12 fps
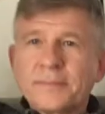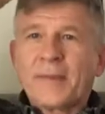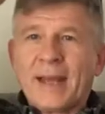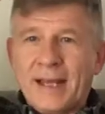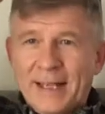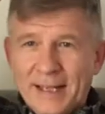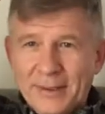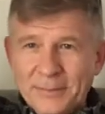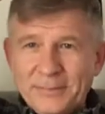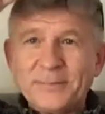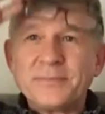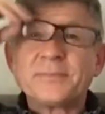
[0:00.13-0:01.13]
Hello,
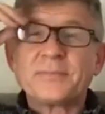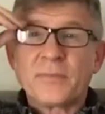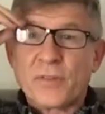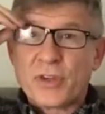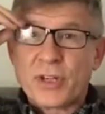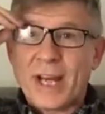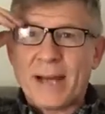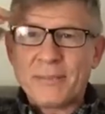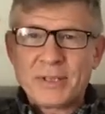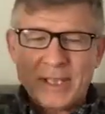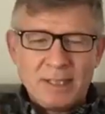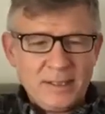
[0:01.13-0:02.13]

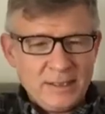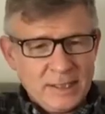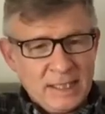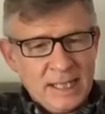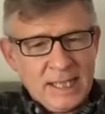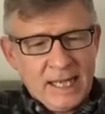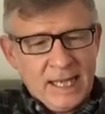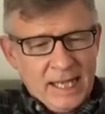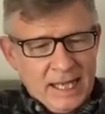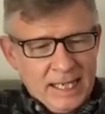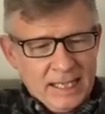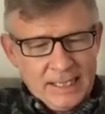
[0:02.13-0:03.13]
chapter
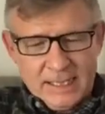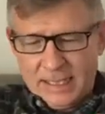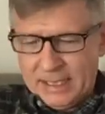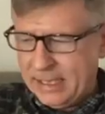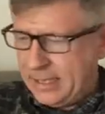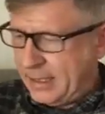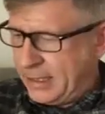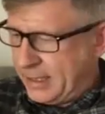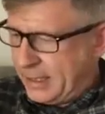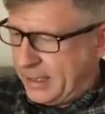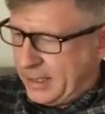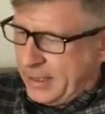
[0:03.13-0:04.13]
18.
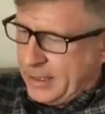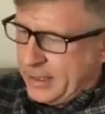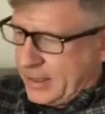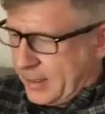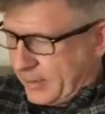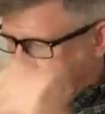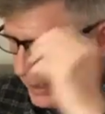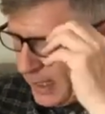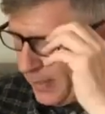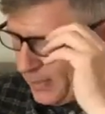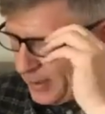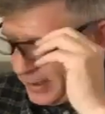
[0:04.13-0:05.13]
So what
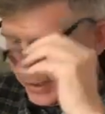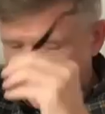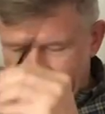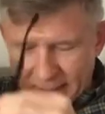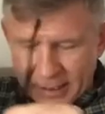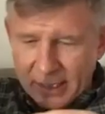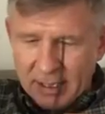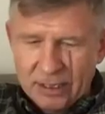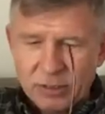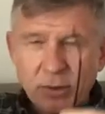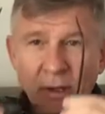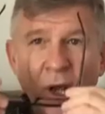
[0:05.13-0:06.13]
happened at the end of the last
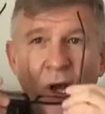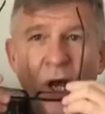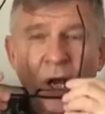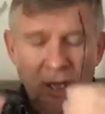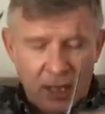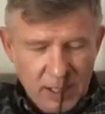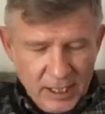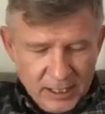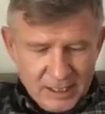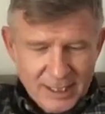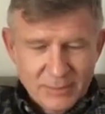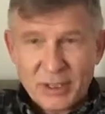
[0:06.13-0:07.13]
one?
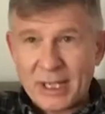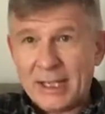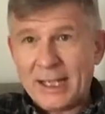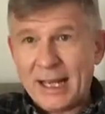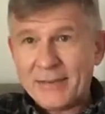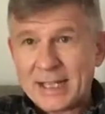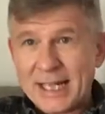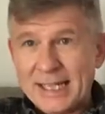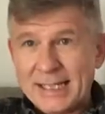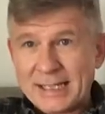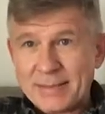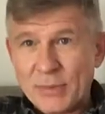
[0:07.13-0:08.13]
Seems like Dave's getting
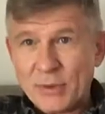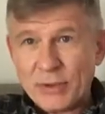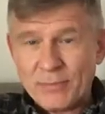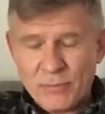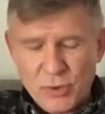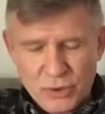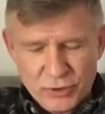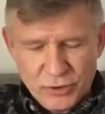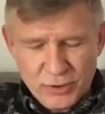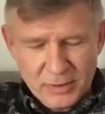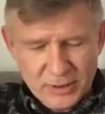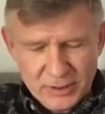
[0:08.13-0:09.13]
into more and more
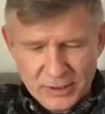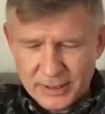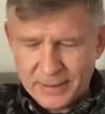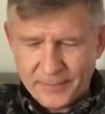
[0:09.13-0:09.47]
trouble, doesn't it?